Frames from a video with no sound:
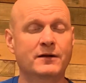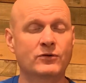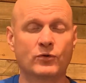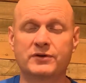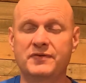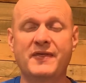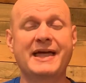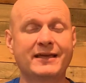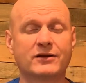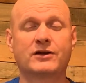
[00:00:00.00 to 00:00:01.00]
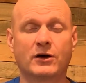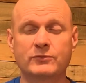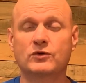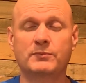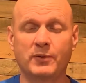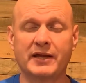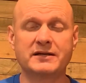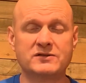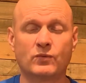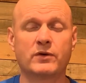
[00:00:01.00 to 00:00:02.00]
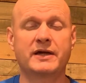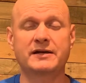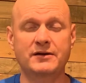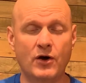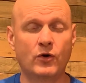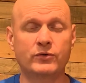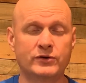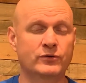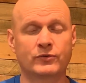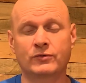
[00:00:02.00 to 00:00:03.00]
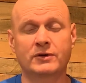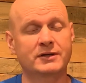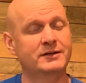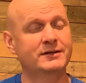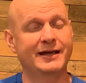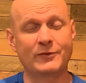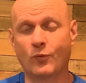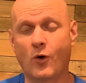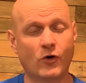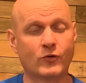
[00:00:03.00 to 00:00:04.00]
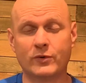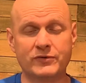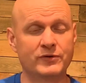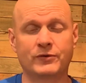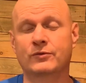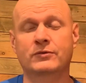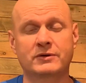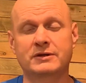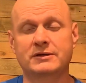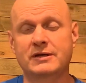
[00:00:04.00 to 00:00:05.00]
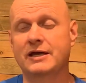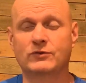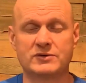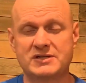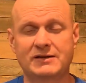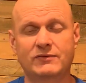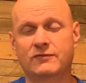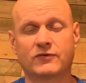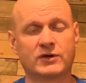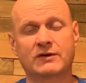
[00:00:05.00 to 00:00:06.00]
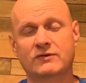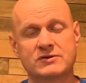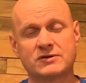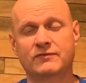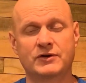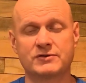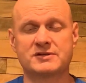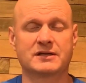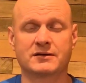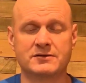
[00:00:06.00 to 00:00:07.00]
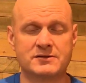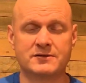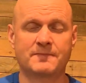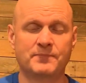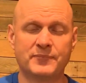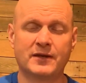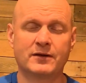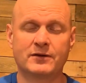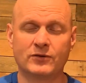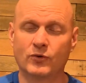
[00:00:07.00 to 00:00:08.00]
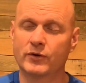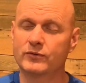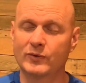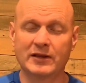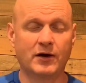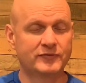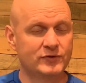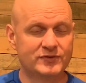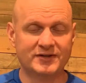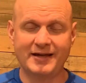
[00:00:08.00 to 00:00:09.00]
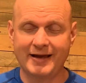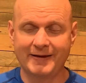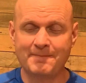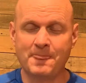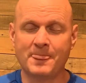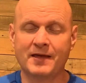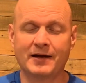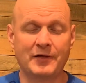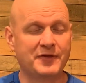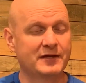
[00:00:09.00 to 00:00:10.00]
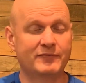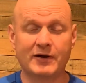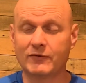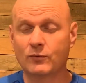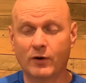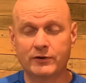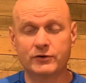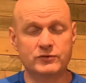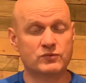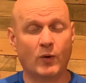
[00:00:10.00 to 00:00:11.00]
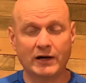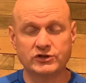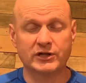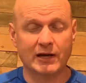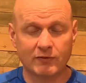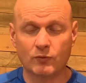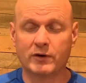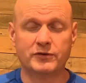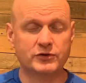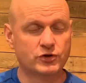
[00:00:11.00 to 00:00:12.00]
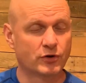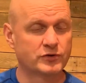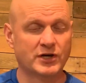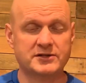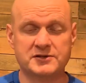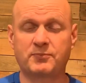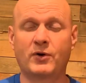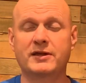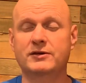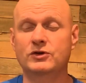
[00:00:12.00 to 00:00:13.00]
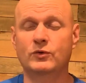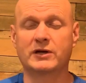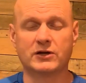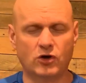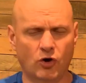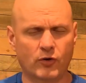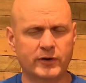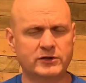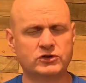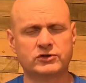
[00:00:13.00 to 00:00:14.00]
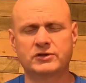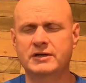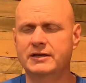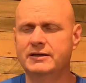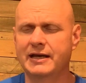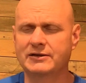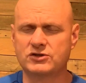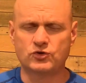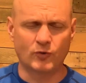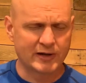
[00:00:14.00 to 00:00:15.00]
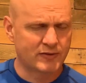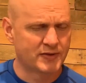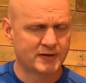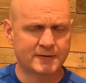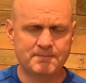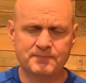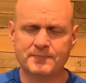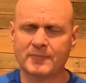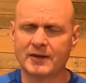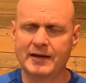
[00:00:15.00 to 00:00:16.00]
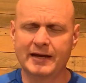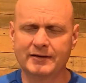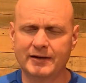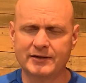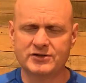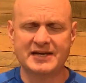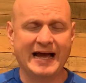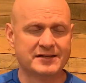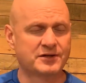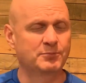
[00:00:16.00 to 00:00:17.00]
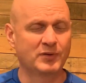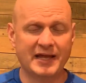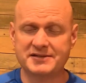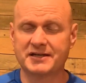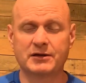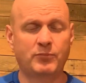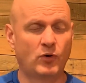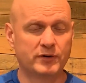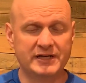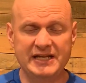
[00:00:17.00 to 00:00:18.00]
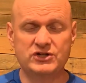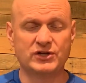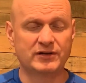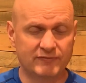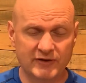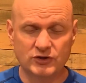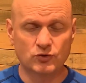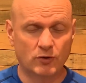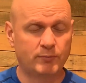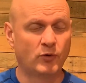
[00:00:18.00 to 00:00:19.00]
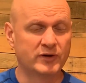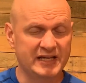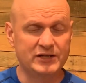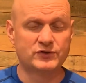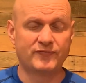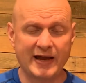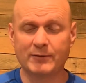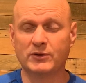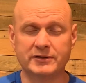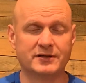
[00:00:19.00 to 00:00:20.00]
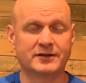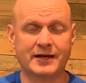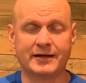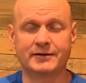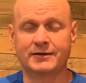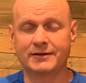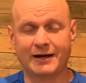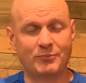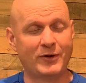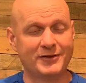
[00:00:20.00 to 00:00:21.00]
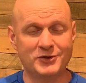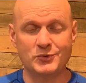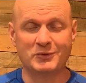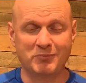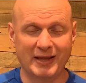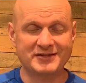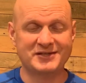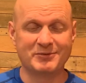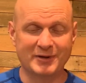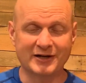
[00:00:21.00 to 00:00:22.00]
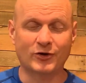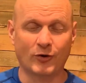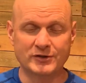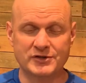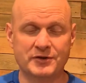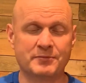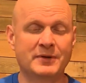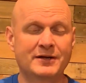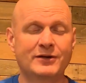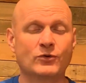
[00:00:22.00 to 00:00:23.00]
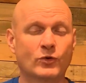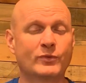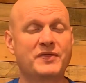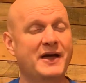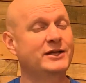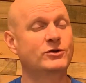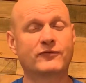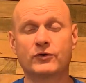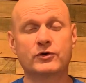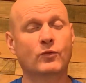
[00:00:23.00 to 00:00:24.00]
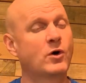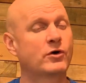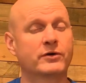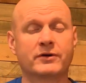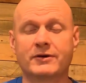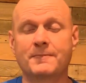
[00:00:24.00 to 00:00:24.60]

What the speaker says: Lord, that they could come to a place where they know you and walk with you and receive the forgiveness of their sins. Lord, we love you today. I think of everyone who's watching, everyone in the church. I just pray that you would encourage and strengthen, and I just ask a blessing upon each individual, upon each family today. I pray that you would bless them and encourage them. Lord, we thank you for your word,